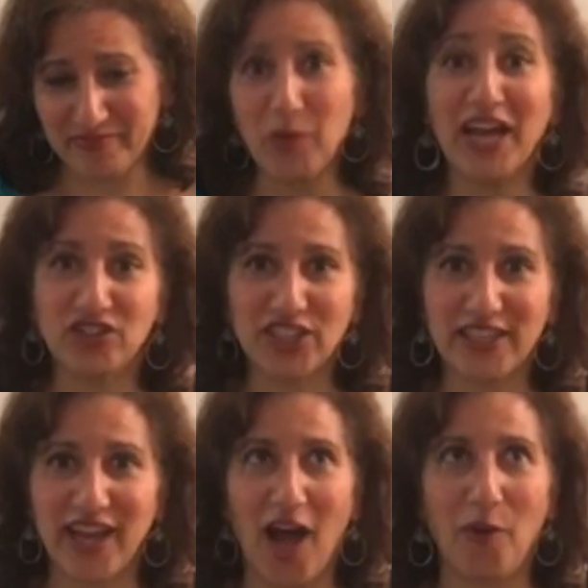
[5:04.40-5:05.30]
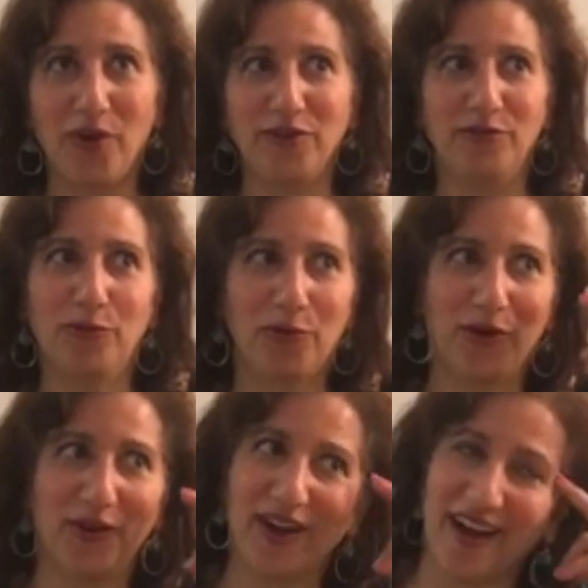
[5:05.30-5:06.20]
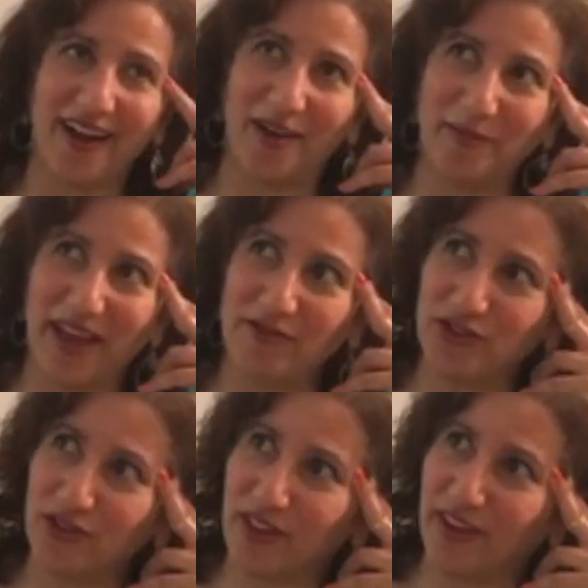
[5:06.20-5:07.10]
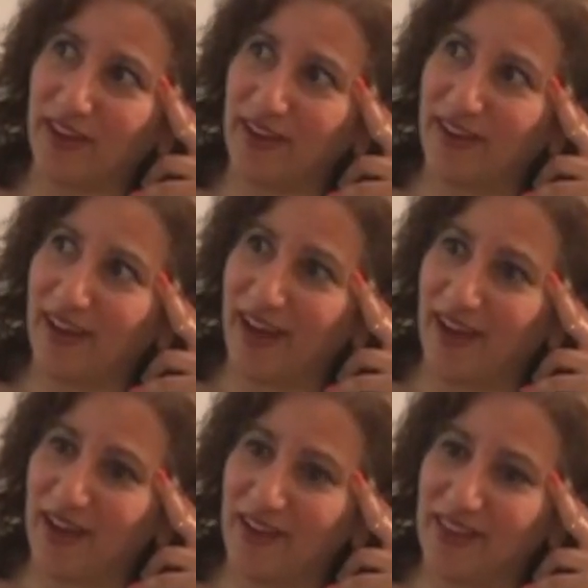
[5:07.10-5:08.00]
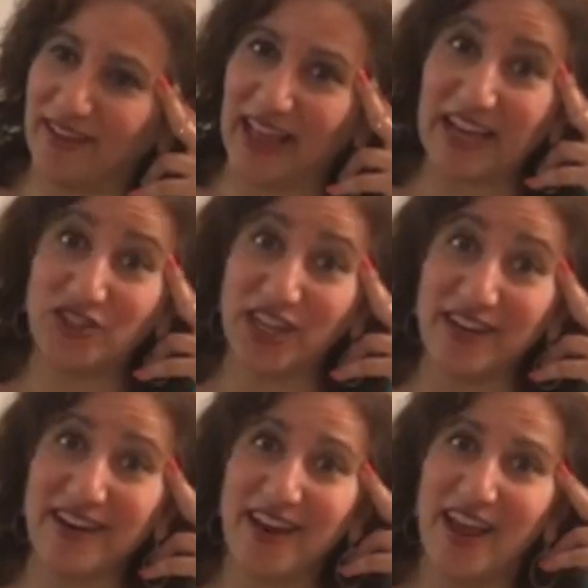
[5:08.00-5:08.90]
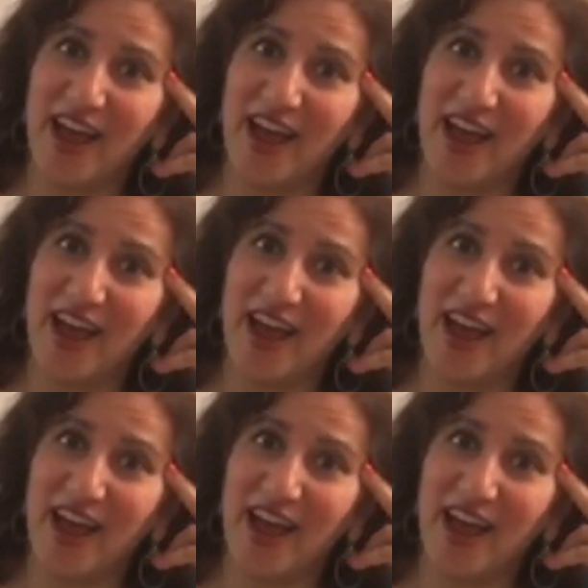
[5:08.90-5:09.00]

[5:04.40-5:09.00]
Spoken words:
We actually got one for after the election.